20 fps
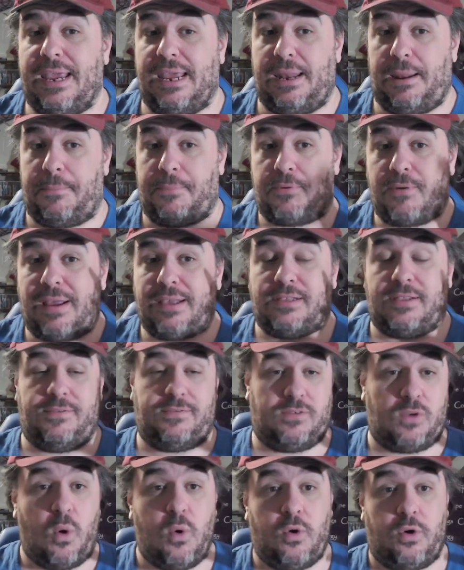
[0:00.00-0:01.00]
and impressive
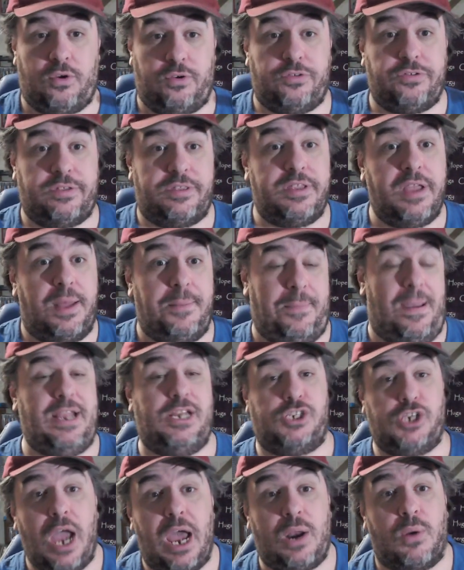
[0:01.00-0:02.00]
scores done by
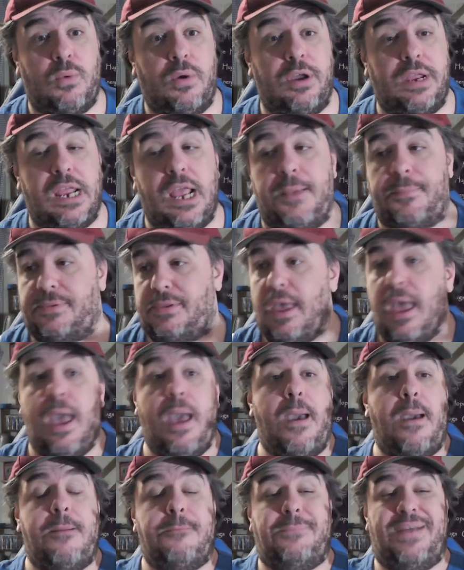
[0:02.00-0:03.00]
John Williams.
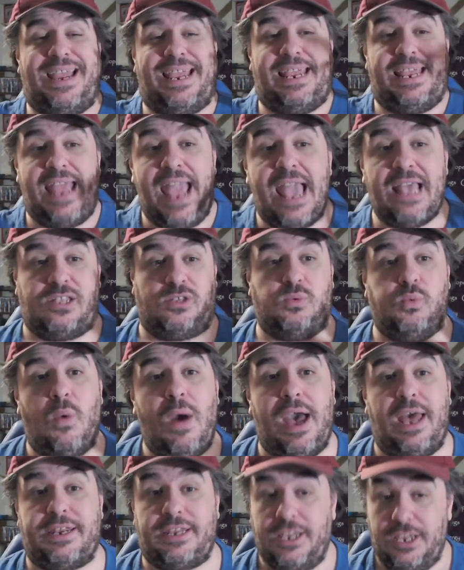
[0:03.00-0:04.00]
But guess
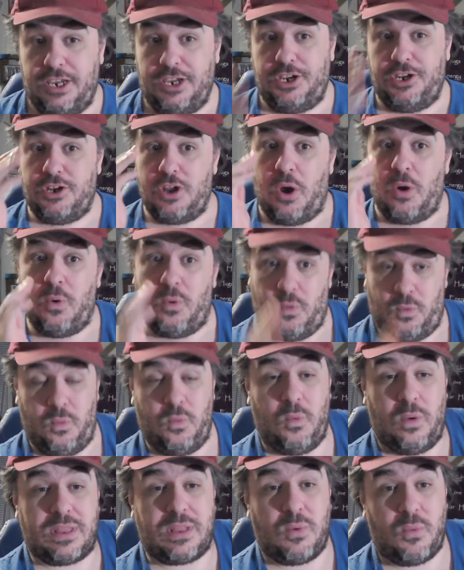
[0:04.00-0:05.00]
what? You know
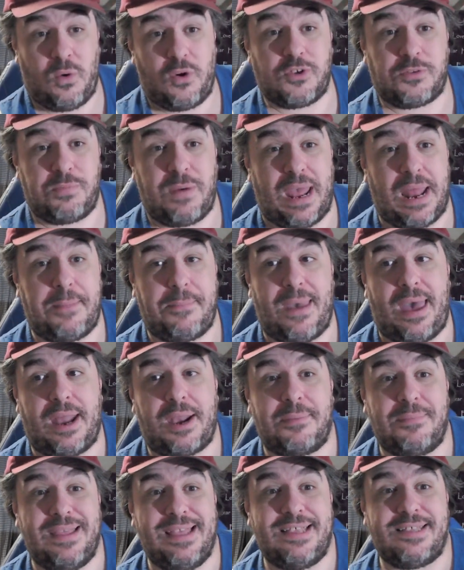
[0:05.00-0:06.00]
what the worst part
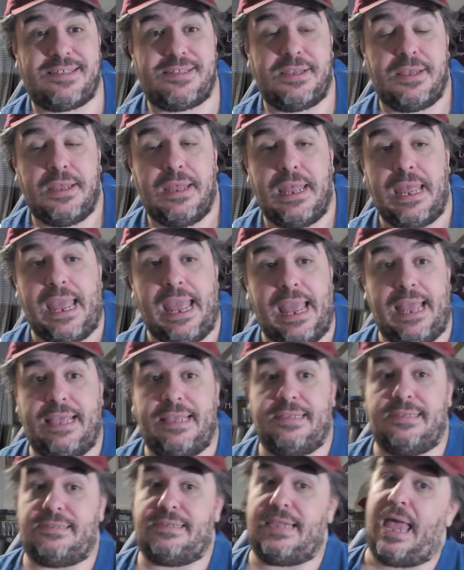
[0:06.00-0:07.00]
about them is?
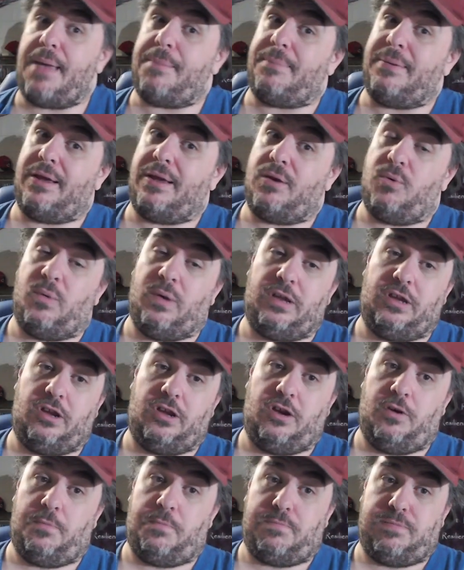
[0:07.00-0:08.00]
Is that when
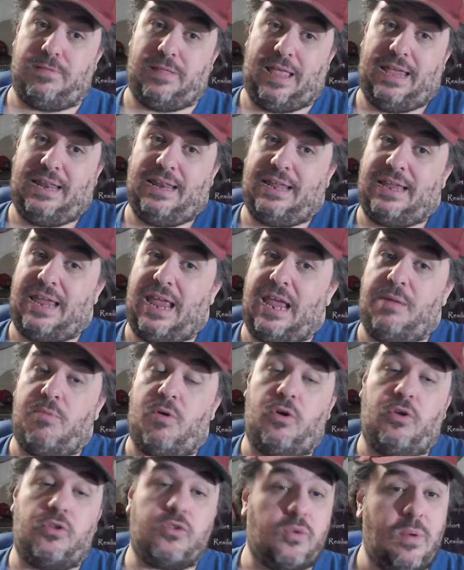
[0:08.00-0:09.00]
you're playing a game
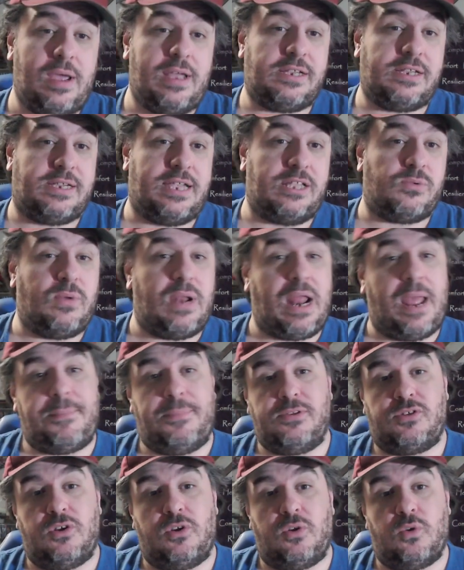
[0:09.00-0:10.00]
on Twitch, guess what
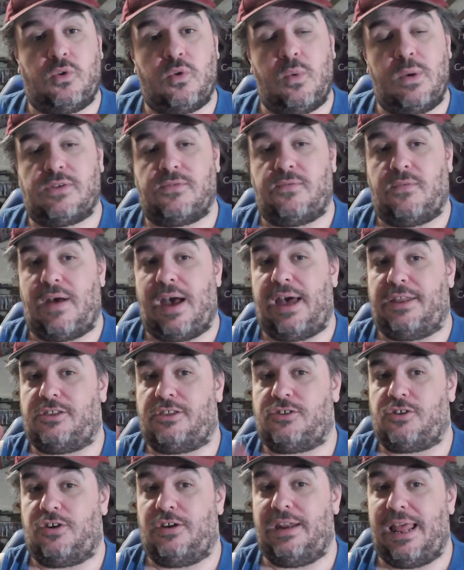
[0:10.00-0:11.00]
happens to the Twitch
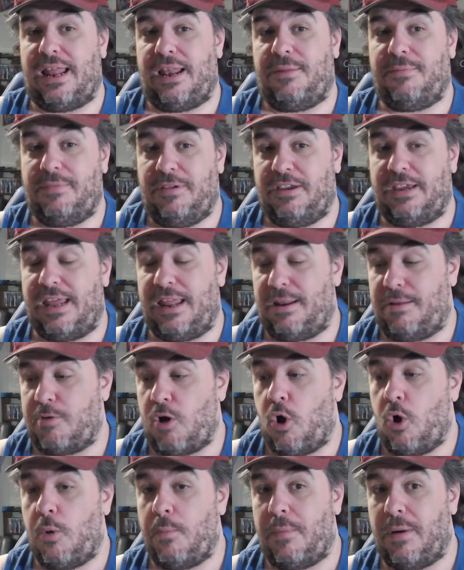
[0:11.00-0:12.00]
VOD? You get a
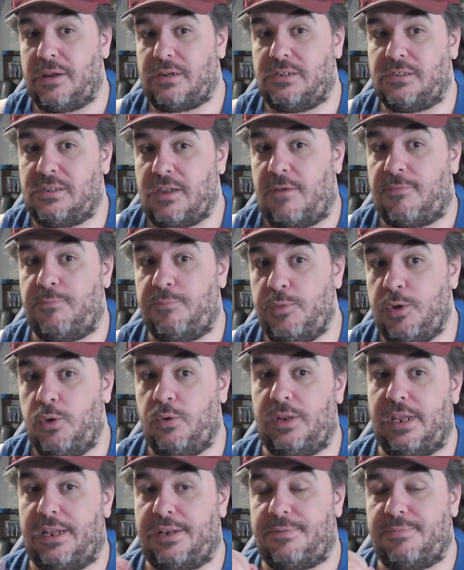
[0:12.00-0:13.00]
whole bunch of stuff
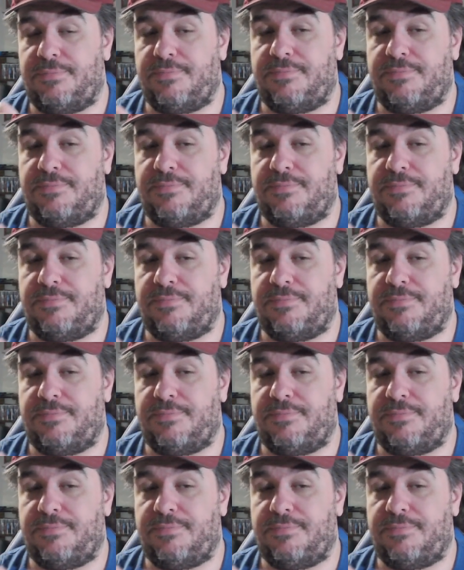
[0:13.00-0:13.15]
muted.